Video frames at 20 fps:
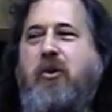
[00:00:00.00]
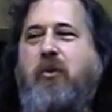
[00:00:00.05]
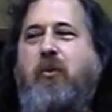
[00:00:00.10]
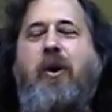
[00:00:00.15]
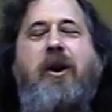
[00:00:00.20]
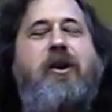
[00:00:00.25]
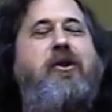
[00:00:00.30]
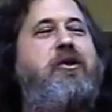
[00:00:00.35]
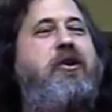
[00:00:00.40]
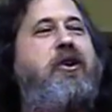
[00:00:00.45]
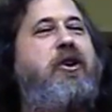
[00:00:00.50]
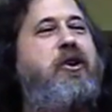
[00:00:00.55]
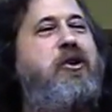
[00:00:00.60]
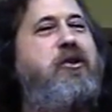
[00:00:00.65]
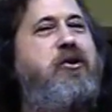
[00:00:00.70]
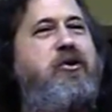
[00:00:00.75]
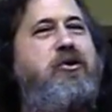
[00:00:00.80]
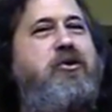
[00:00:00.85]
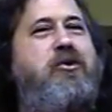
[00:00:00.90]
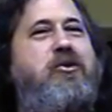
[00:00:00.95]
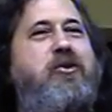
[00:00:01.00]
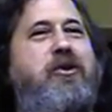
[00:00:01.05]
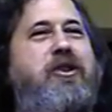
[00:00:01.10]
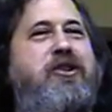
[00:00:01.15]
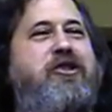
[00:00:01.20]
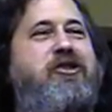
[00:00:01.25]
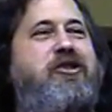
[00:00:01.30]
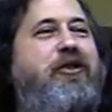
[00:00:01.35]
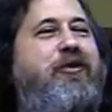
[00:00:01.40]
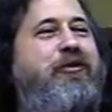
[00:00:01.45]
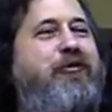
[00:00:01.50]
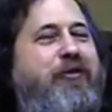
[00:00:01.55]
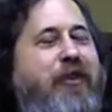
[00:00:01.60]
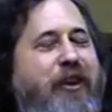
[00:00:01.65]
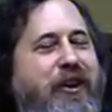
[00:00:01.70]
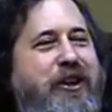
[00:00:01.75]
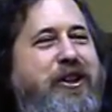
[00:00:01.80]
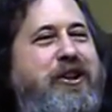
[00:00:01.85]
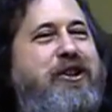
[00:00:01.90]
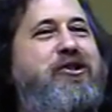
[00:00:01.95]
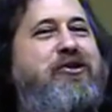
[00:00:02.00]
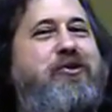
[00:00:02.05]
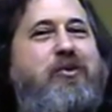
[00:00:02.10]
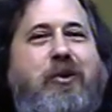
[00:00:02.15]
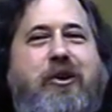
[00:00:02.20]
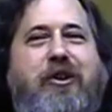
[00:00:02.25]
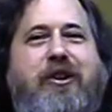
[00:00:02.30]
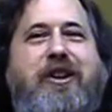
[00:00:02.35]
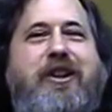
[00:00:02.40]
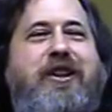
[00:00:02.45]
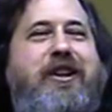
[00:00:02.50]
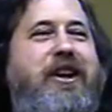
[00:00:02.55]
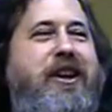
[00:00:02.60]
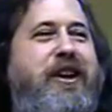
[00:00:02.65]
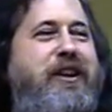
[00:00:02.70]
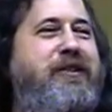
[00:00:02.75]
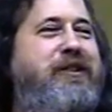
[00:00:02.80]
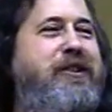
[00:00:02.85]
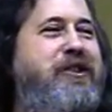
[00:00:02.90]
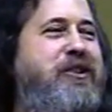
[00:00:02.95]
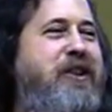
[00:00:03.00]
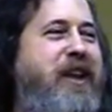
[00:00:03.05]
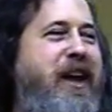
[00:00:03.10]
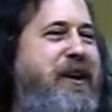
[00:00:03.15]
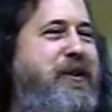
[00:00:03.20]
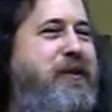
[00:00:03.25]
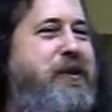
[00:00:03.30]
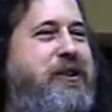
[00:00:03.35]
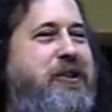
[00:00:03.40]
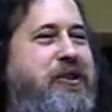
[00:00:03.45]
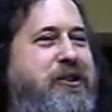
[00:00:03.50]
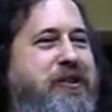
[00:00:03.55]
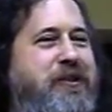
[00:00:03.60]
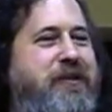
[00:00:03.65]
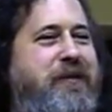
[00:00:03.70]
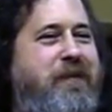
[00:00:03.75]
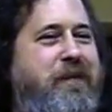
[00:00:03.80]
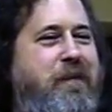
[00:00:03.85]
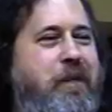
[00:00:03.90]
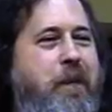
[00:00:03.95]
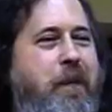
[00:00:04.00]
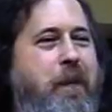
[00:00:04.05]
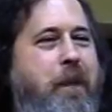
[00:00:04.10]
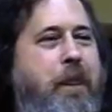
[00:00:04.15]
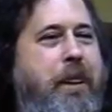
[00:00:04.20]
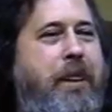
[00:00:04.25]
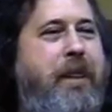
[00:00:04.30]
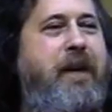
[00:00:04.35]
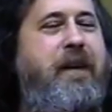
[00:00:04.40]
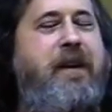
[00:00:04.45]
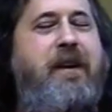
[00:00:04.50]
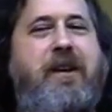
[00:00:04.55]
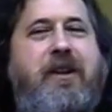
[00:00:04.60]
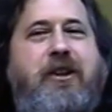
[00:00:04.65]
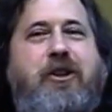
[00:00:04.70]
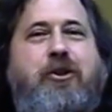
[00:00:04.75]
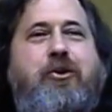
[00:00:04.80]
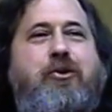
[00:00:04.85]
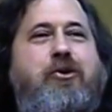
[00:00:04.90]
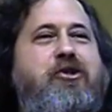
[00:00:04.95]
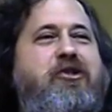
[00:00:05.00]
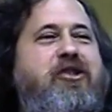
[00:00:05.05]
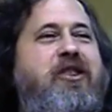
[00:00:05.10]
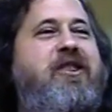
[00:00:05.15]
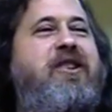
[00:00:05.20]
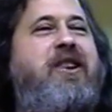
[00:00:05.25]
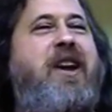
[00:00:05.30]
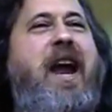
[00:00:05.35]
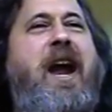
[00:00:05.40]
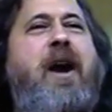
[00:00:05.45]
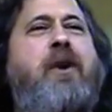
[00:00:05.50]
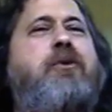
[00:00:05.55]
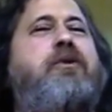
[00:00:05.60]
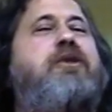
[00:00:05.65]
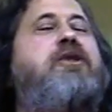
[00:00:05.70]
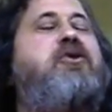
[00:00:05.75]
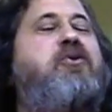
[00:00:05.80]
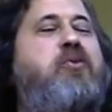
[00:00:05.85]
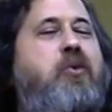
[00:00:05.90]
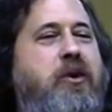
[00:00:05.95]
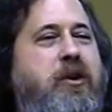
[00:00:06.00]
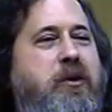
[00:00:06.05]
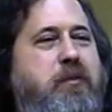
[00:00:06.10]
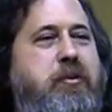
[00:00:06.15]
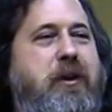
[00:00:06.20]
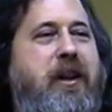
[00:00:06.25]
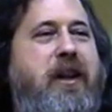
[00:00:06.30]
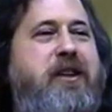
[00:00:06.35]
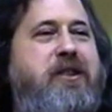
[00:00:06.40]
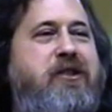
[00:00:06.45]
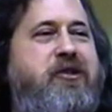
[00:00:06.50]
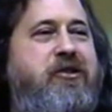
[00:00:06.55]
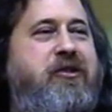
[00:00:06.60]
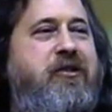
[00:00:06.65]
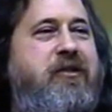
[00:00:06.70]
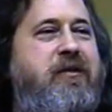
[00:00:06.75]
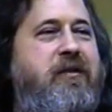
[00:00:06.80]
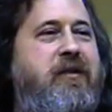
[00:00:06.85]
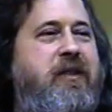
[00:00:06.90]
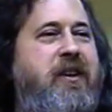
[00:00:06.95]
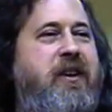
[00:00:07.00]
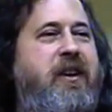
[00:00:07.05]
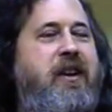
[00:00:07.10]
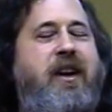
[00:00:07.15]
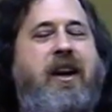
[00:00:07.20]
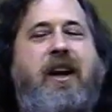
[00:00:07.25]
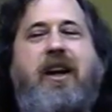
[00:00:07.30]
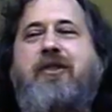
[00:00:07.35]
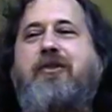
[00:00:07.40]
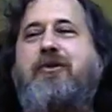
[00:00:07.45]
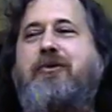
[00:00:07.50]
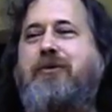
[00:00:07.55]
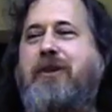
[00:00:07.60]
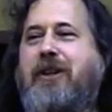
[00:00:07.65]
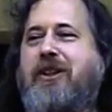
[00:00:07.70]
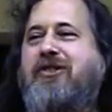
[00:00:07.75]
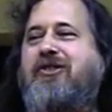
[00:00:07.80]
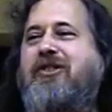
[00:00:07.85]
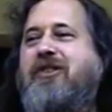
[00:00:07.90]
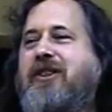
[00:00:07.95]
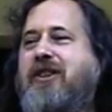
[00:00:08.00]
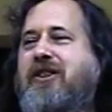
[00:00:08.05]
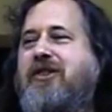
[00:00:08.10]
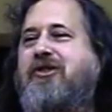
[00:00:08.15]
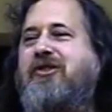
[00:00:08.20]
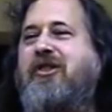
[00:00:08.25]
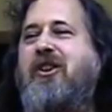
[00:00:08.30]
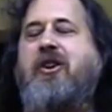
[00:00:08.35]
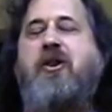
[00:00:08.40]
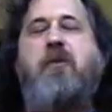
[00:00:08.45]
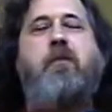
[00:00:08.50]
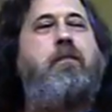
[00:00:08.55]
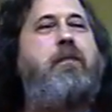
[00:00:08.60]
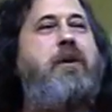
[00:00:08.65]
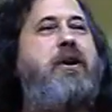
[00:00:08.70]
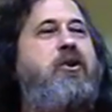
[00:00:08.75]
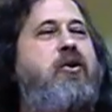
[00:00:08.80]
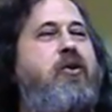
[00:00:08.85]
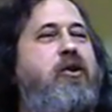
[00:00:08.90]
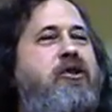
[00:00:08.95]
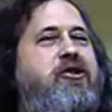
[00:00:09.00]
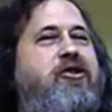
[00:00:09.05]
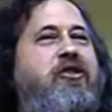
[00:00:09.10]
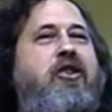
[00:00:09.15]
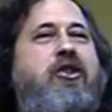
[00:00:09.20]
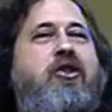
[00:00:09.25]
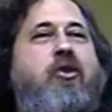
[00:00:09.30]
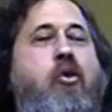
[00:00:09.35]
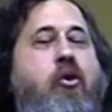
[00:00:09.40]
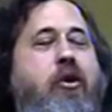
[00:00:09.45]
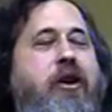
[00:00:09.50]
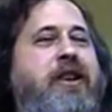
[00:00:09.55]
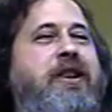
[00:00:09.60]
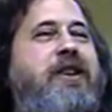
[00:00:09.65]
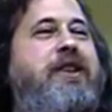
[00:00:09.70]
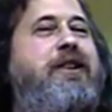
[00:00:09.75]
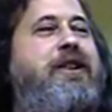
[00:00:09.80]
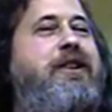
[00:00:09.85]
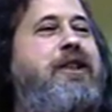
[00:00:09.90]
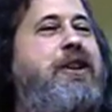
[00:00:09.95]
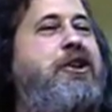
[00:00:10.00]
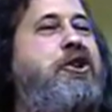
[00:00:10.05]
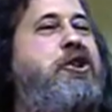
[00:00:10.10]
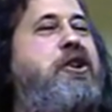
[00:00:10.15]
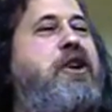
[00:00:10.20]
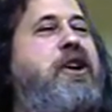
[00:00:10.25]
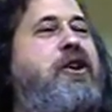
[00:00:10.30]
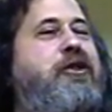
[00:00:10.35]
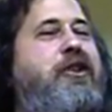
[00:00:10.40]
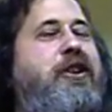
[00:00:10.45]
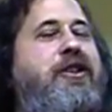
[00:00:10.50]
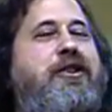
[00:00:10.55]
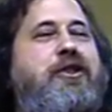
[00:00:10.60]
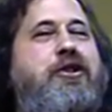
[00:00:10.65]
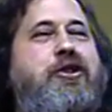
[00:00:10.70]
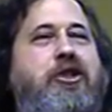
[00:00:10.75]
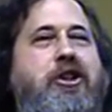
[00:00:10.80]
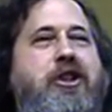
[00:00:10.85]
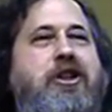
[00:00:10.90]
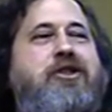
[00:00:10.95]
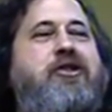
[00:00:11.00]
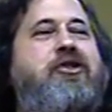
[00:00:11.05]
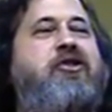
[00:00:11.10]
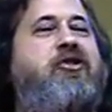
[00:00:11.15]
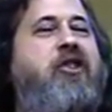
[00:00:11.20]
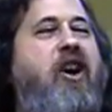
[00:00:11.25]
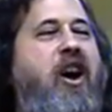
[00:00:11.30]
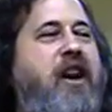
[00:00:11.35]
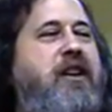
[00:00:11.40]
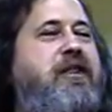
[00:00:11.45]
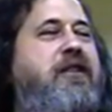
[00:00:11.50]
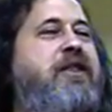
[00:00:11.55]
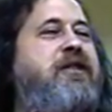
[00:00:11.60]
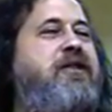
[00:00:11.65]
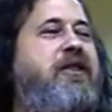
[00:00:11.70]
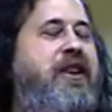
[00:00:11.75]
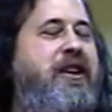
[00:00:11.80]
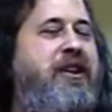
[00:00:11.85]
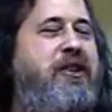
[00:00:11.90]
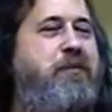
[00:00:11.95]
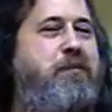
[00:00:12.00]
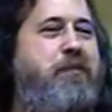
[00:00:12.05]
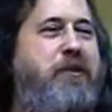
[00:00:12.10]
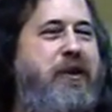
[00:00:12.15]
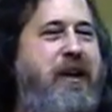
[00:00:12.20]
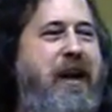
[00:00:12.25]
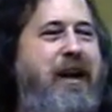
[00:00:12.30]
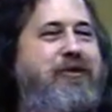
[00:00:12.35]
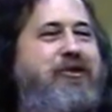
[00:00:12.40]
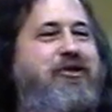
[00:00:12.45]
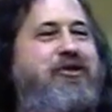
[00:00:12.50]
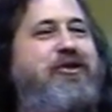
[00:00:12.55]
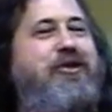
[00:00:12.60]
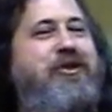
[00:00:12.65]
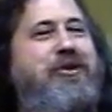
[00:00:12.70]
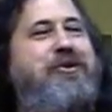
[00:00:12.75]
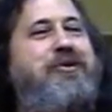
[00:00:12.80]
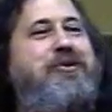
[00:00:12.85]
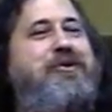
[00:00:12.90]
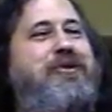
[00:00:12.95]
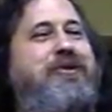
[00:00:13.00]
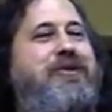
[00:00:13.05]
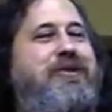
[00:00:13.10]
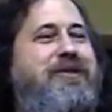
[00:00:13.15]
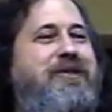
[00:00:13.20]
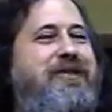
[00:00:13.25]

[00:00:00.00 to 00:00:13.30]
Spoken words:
Well, GNU is the funniest word in the English language, used in countless wordplays. And the reason is because, according to the dictionary, the G is silent and it's pronounced new.